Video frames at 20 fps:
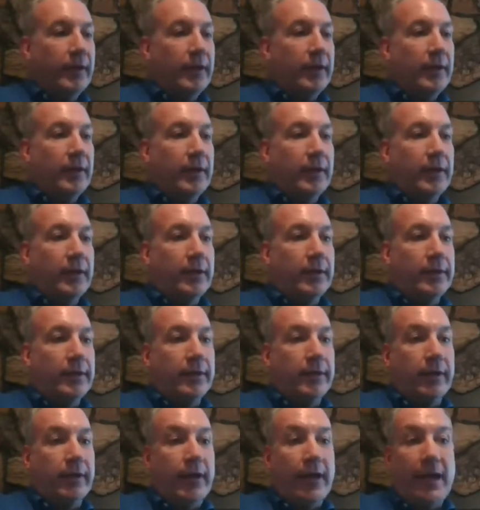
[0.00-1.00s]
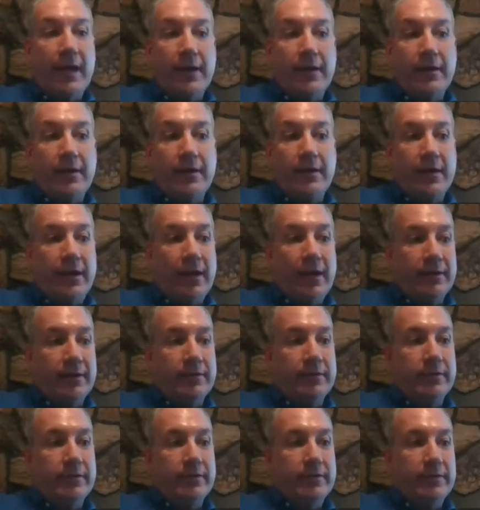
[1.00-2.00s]
uh, and
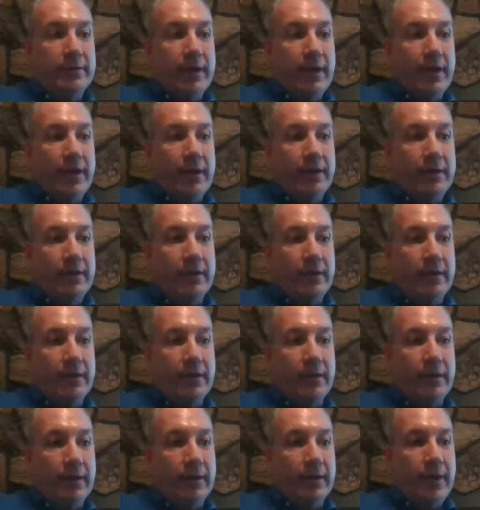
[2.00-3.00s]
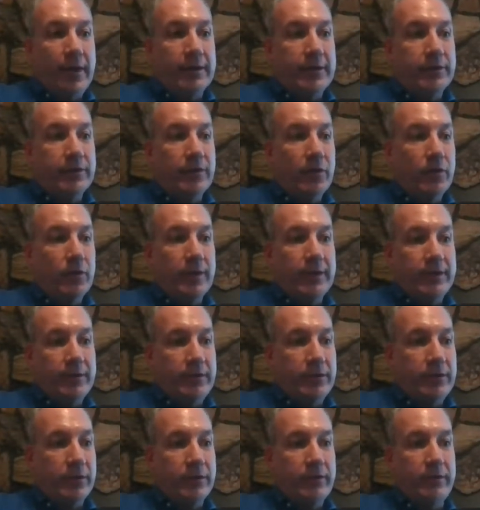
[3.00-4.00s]
and and uh, and so it's
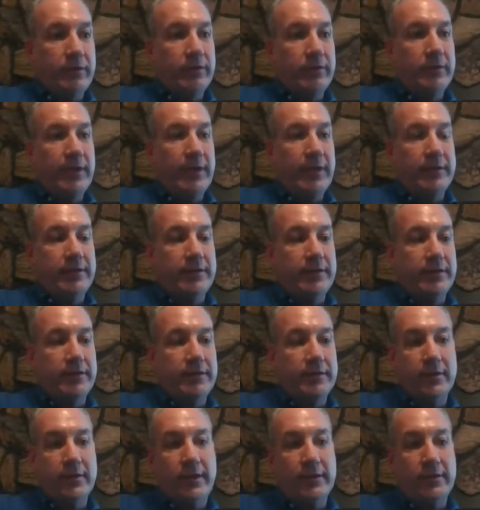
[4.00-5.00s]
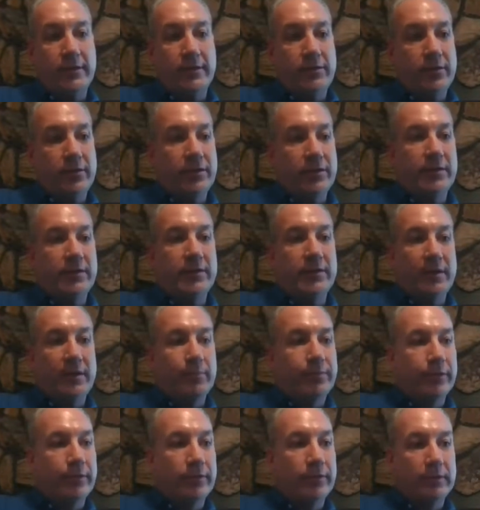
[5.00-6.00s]
just it's it's just a
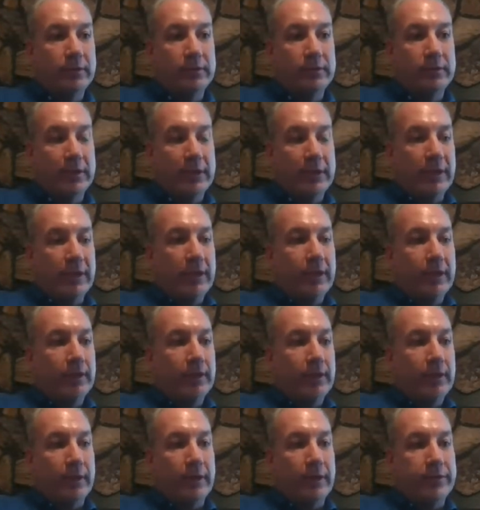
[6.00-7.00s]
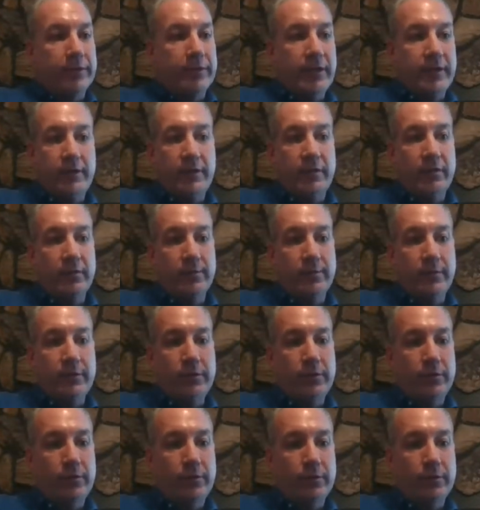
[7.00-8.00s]
simple uh, system
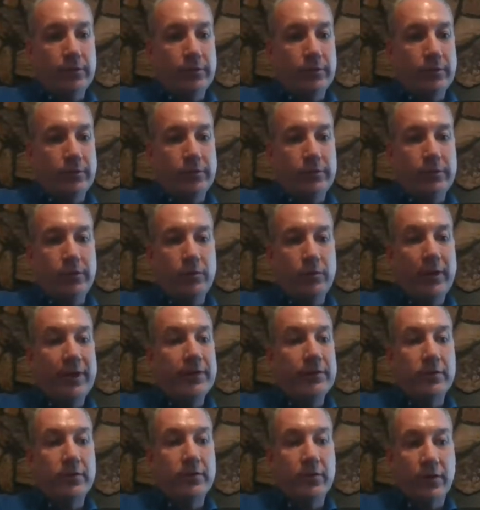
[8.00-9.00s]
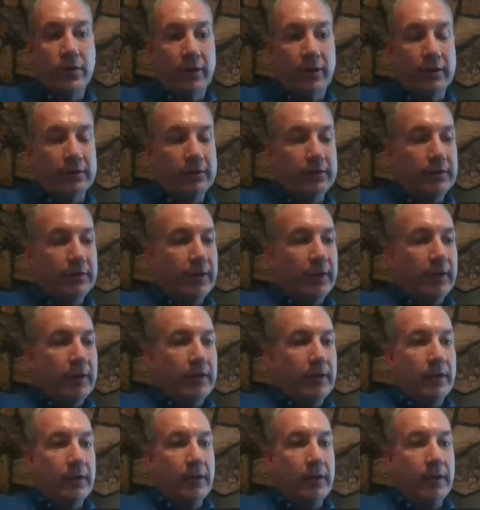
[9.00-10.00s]
to to install,
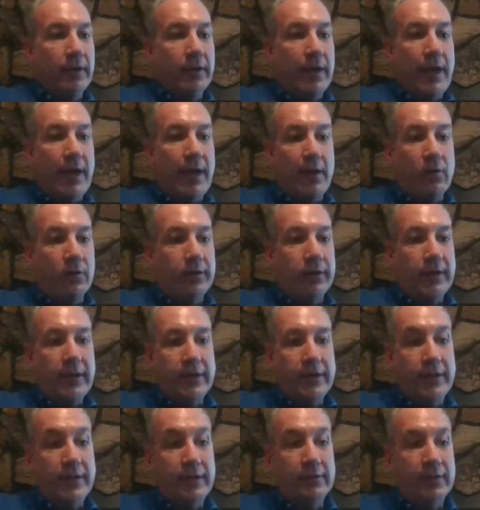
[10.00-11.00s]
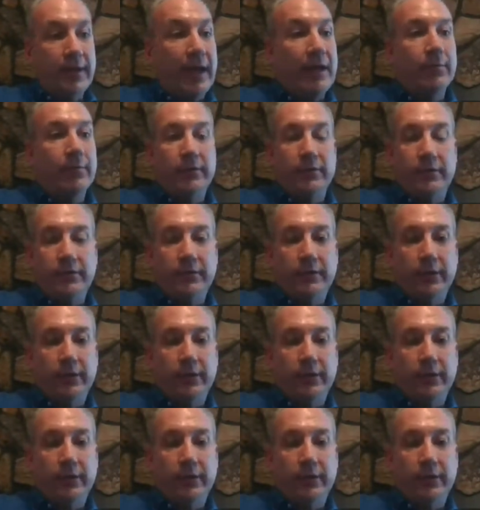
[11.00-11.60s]
uh, and only a single cable. You